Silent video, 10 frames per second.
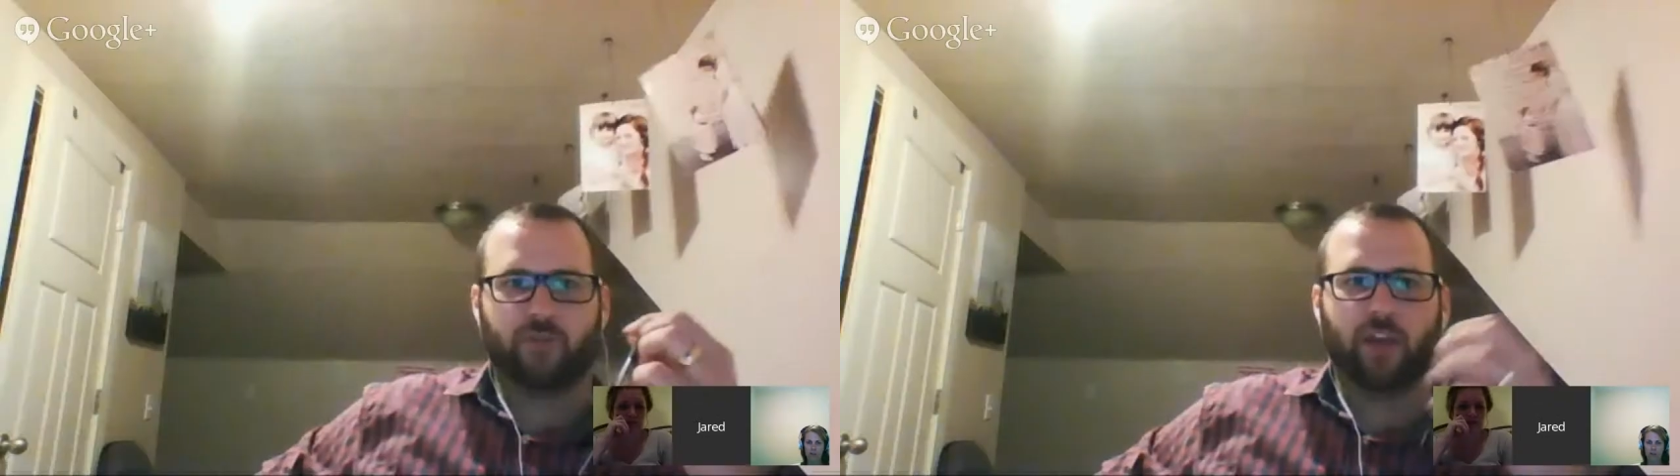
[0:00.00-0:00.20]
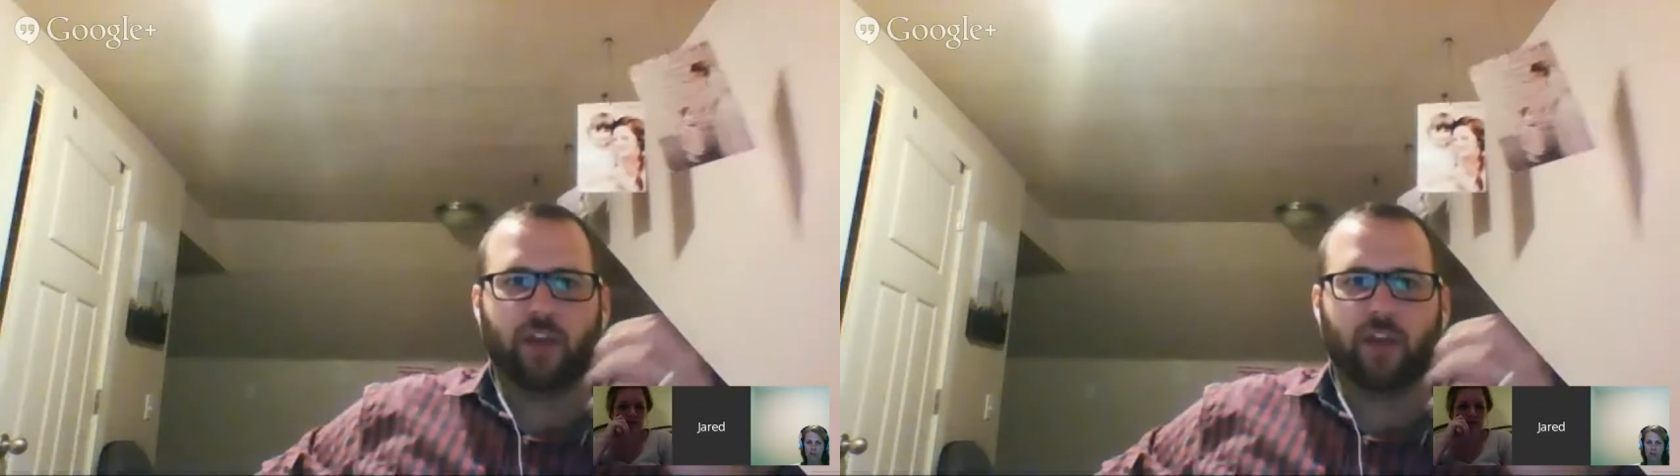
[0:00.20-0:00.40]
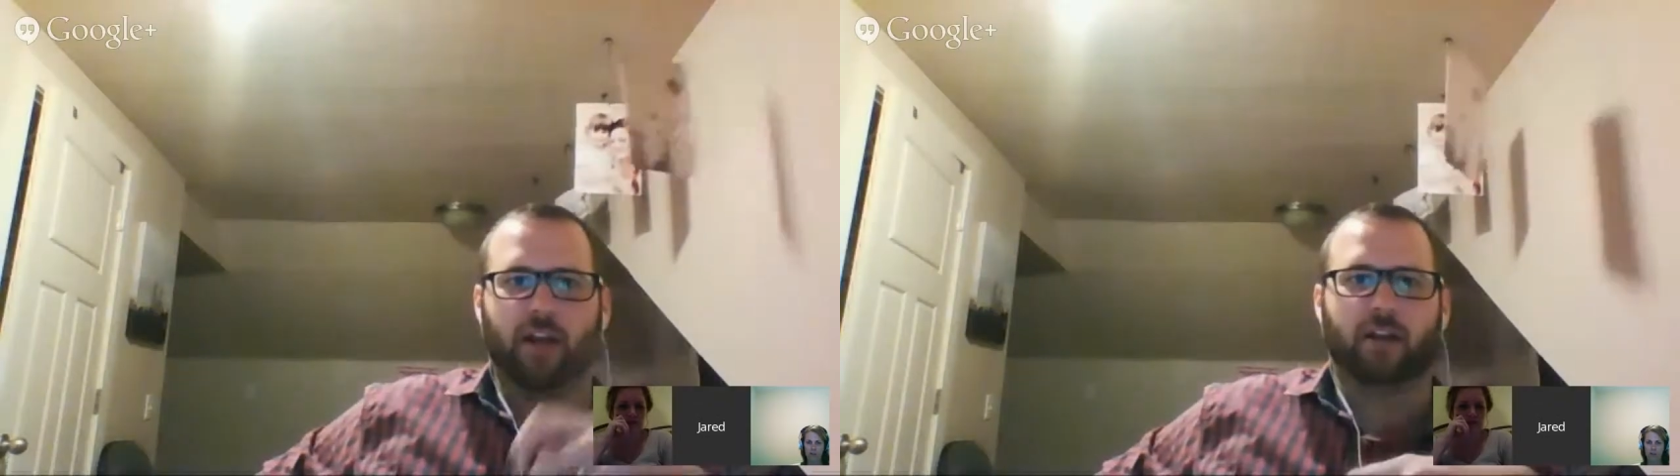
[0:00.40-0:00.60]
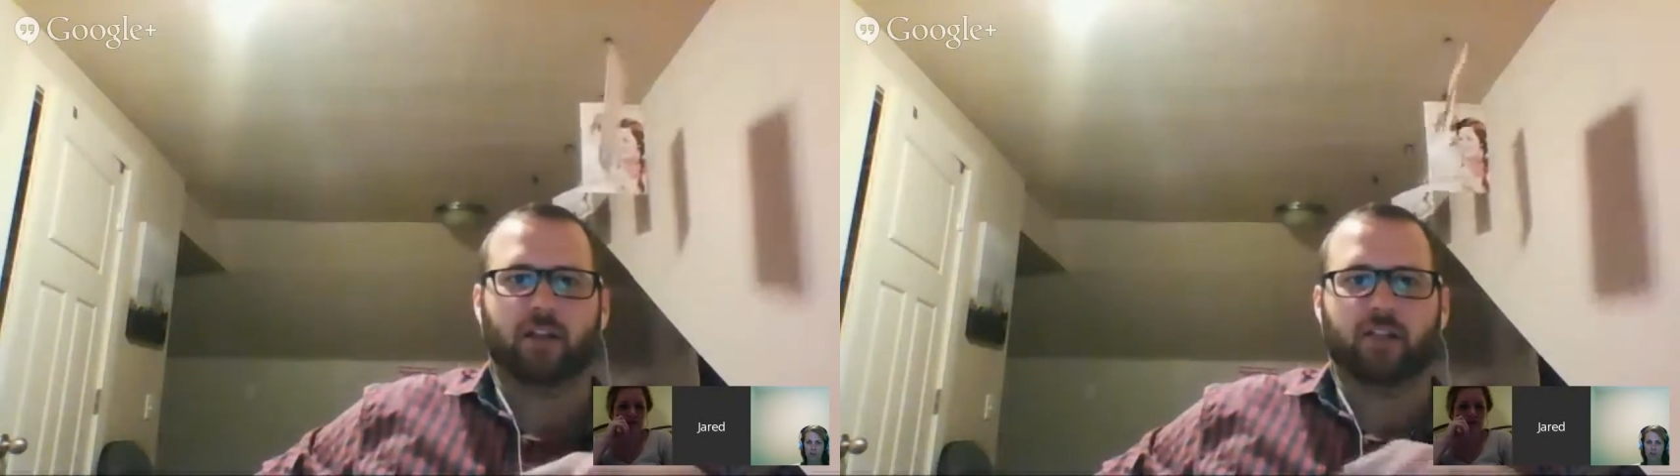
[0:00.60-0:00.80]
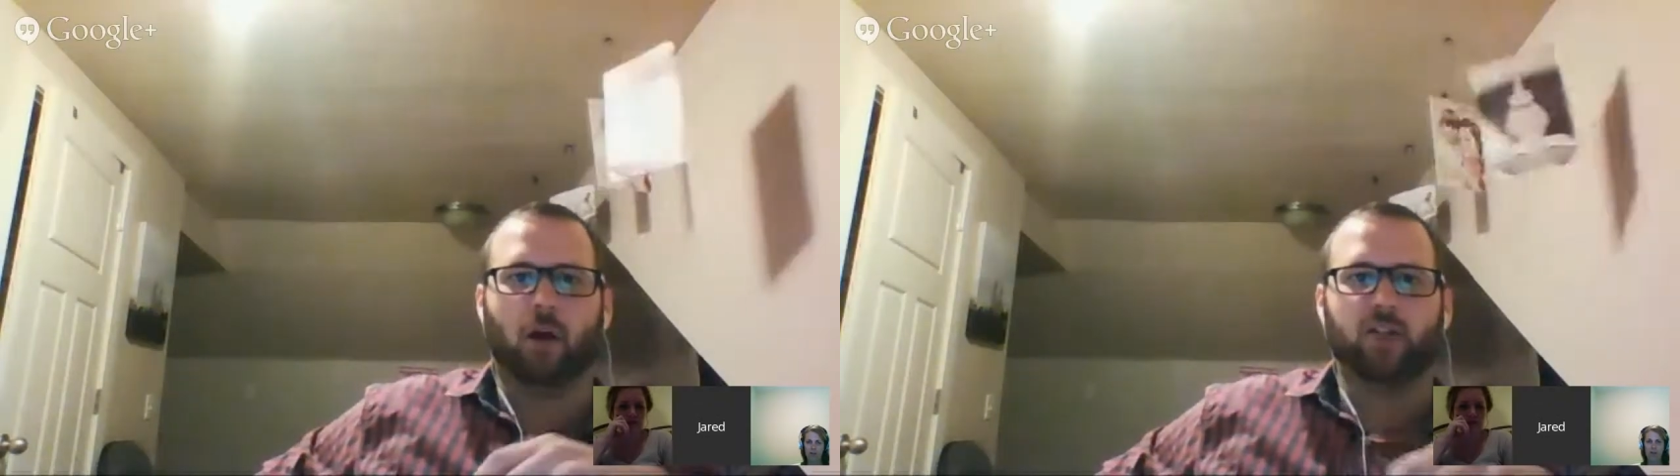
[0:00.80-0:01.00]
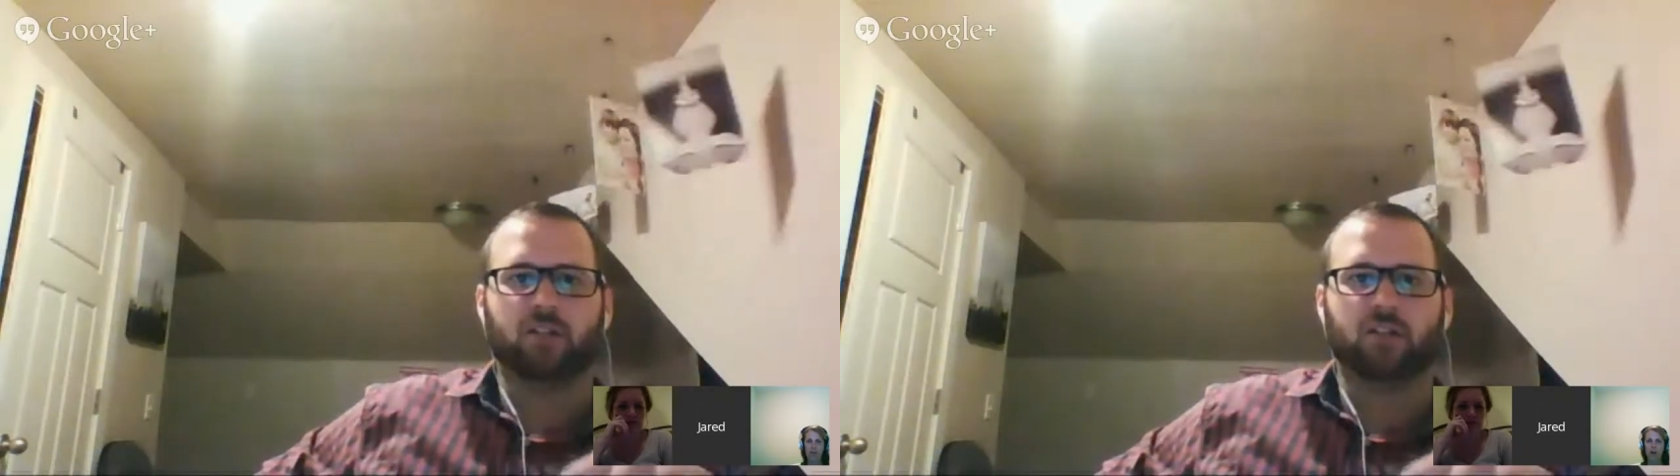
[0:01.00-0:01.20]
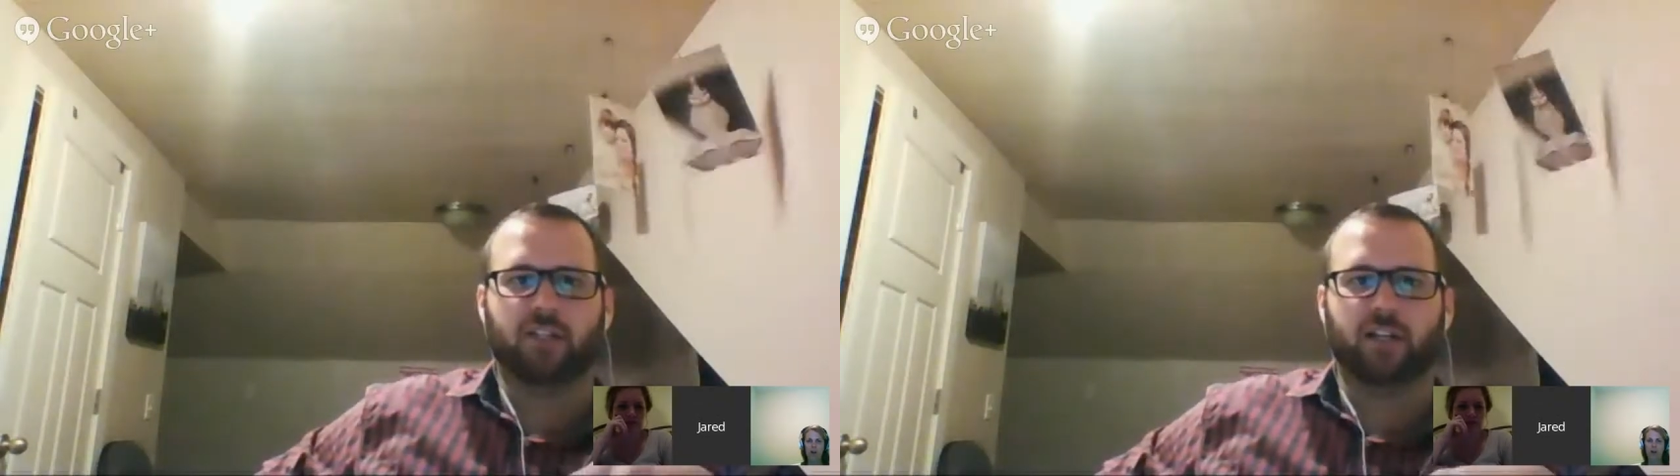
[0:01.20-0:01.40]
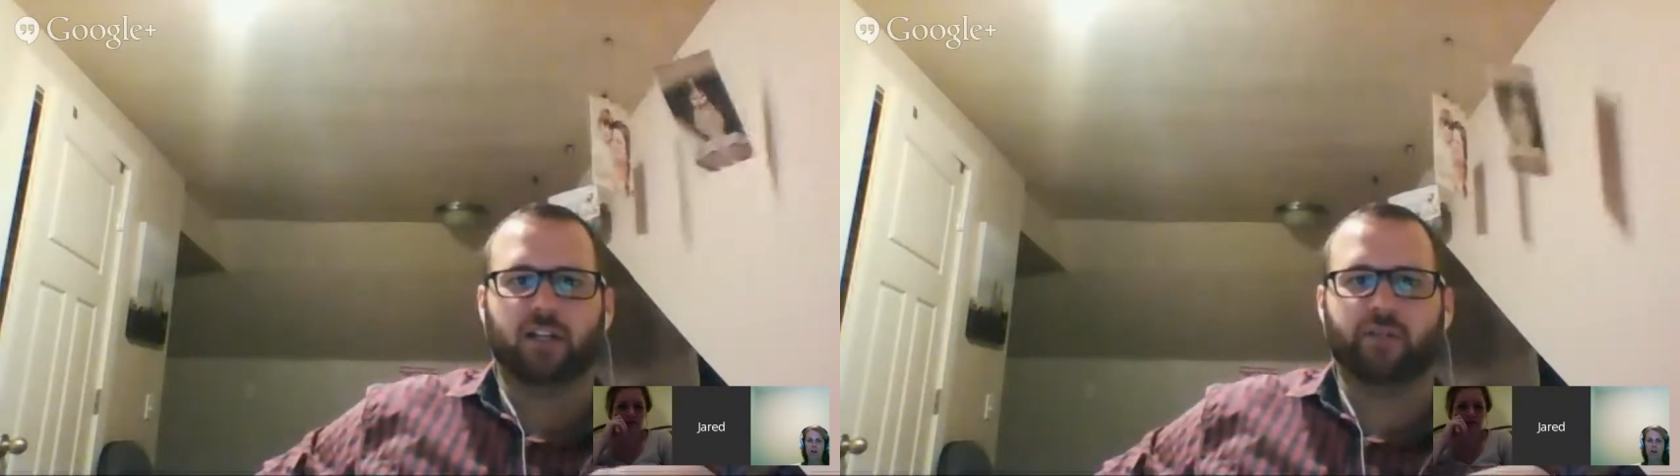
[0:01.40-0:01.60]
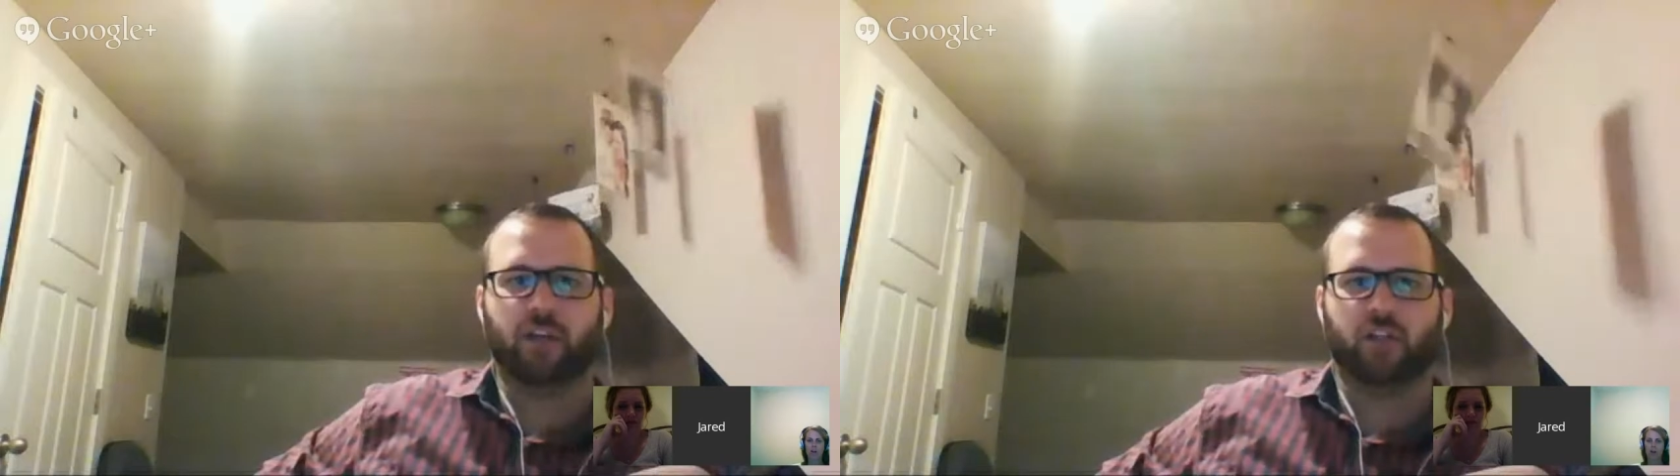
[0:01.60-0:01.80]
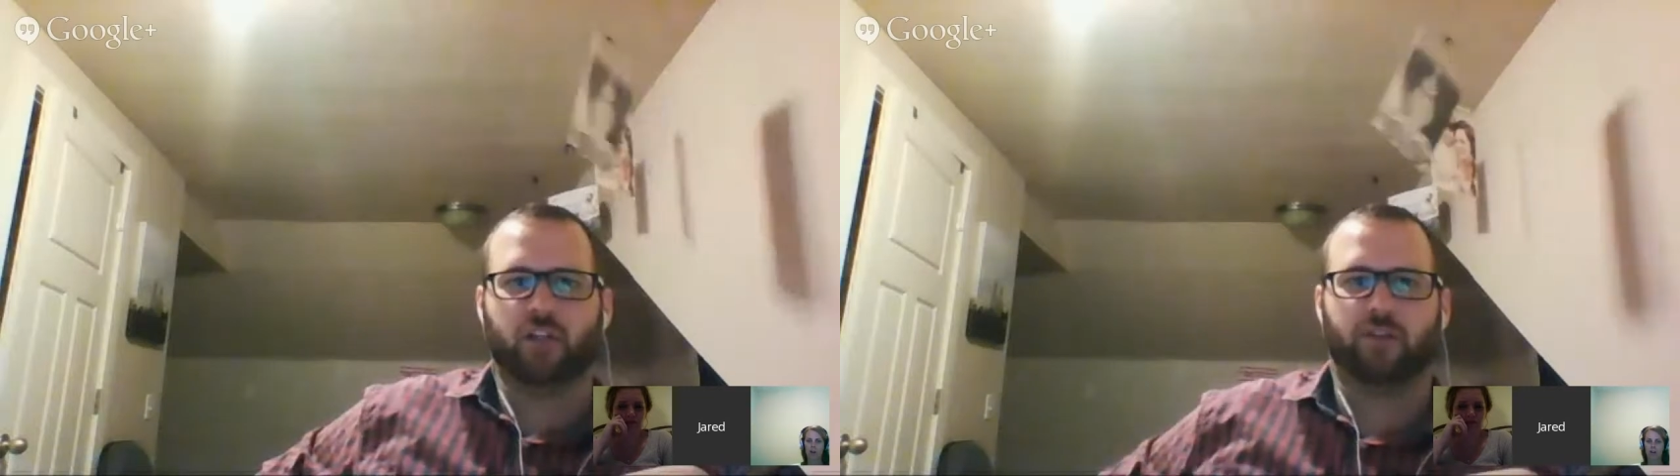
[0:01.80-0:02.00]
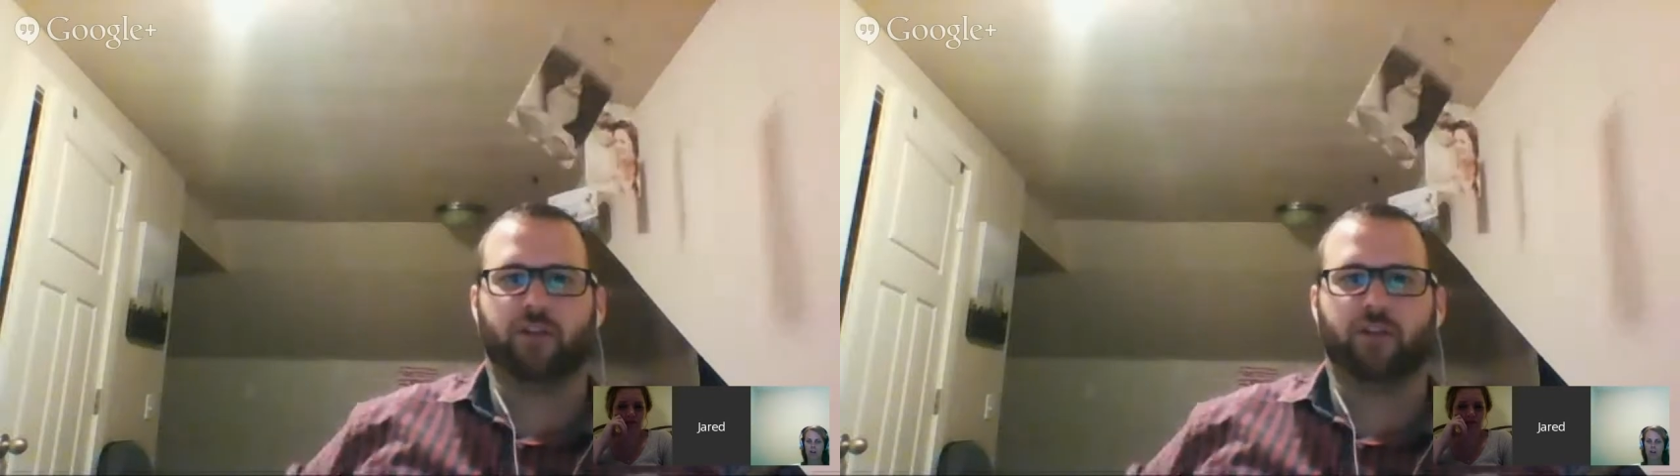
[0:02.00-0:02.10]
a small standard deviation of 9,